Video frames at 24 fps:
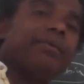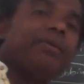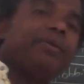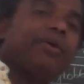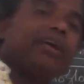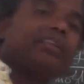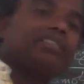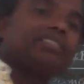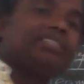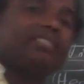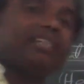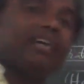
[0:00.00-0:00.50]

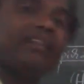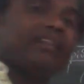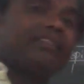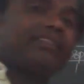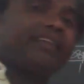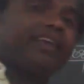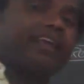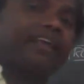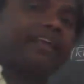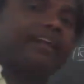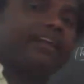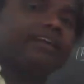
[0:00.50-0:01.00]
acids are
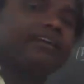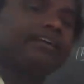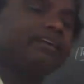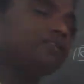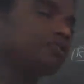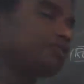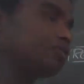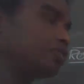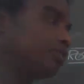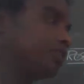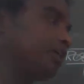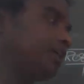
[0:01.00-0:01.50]
there.
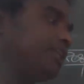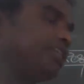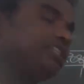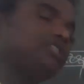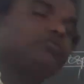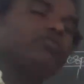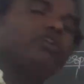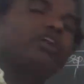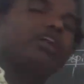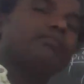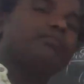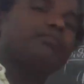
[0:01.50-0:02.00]
So that is
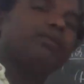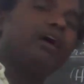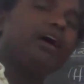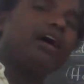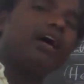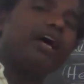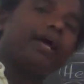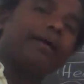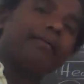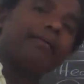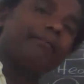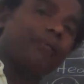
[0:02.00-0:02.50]
one of
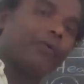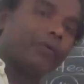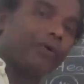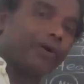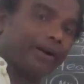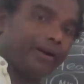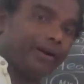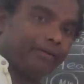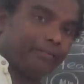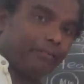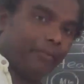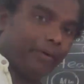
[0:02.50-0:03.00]
the
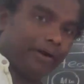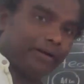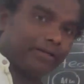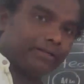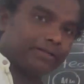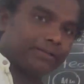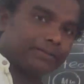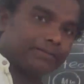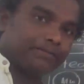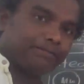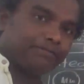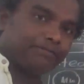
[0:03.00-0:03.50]
important part.
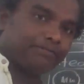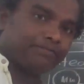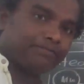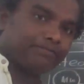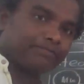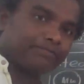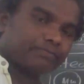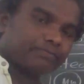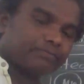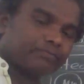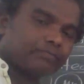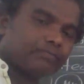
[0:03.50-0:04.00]

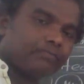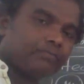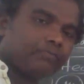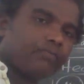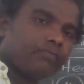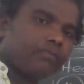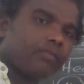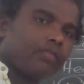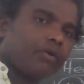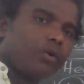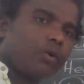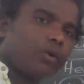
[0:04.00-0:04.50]

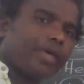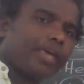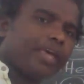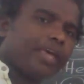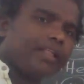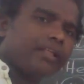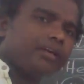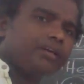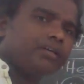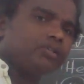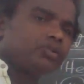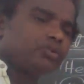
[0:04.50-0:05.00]

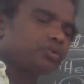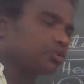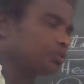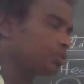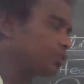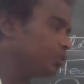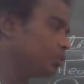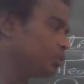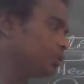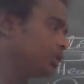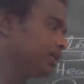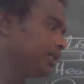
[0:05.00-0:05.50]
Okay,
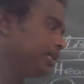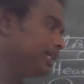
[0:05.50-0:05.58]
so